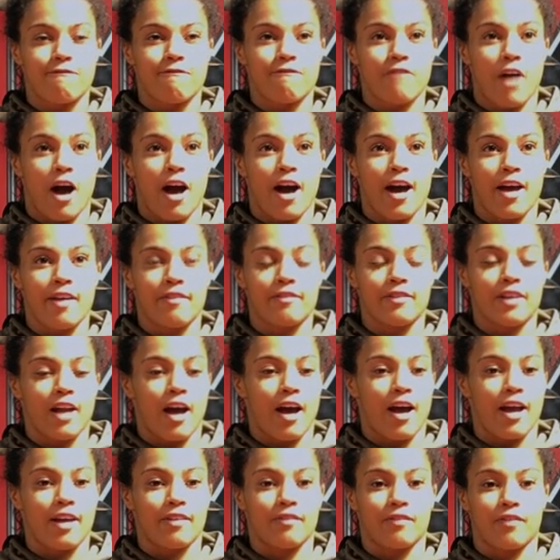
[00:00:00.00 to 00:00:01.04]

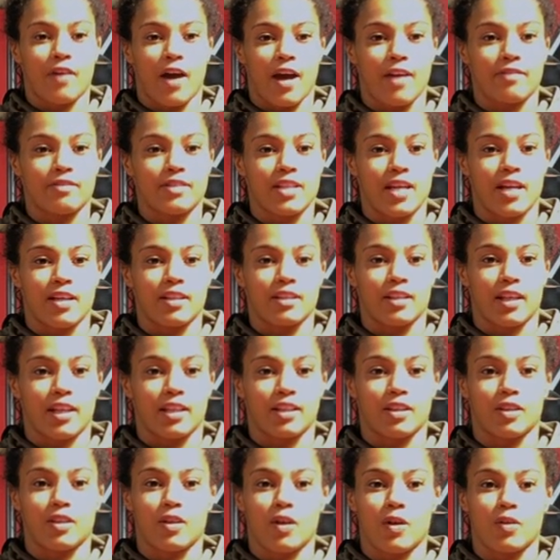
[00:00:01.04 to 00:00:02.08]
5'9", 5'10",
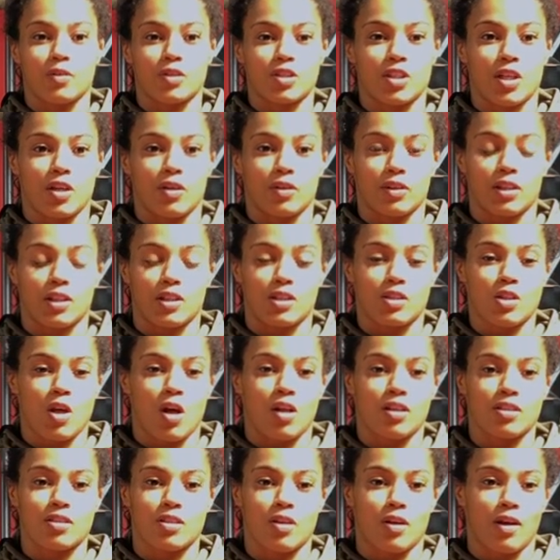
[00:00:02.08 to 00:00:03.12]
like no joke,
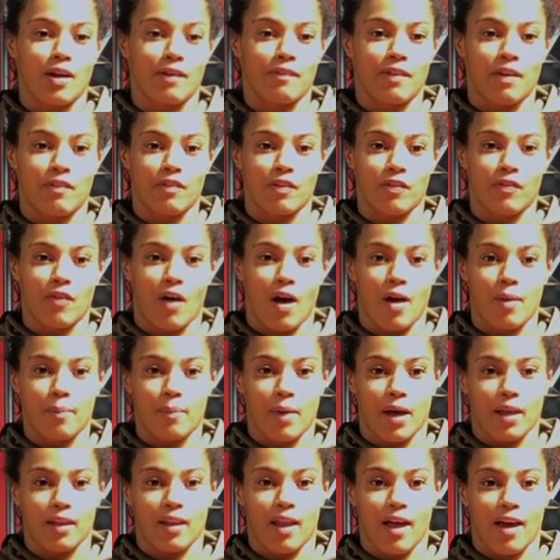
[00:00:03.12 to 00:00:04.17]
tallest girl I've ever fought in
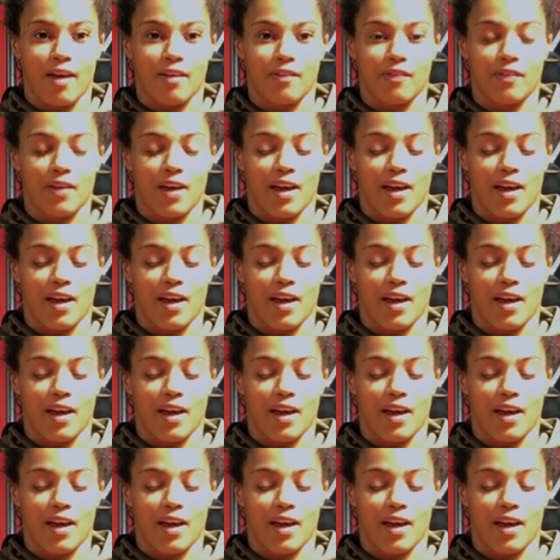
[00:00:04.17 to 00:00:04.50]
my life.